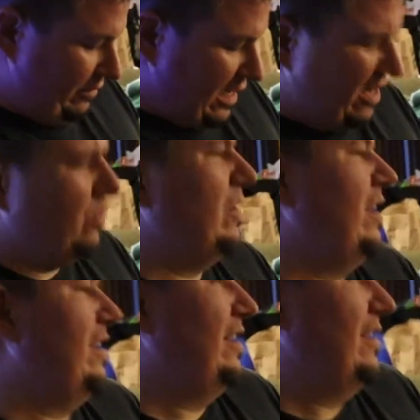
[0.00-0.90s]
Anyway, throw
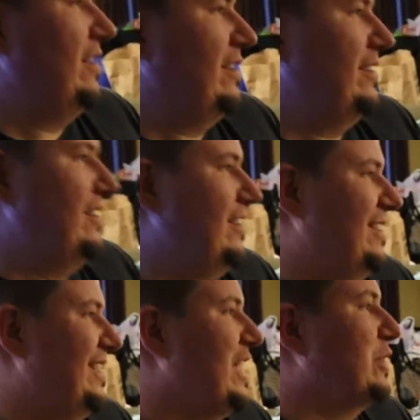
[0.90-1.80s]
it like make money
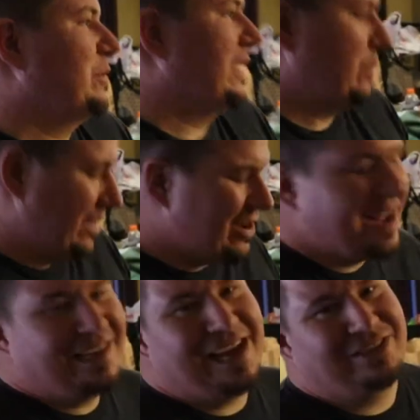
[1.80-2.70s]
rain. Here's what makes it work. No,
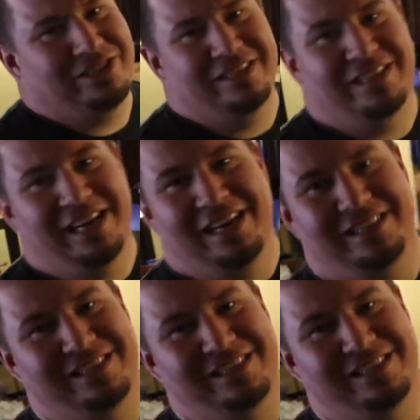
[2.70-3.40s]
I actually decided not to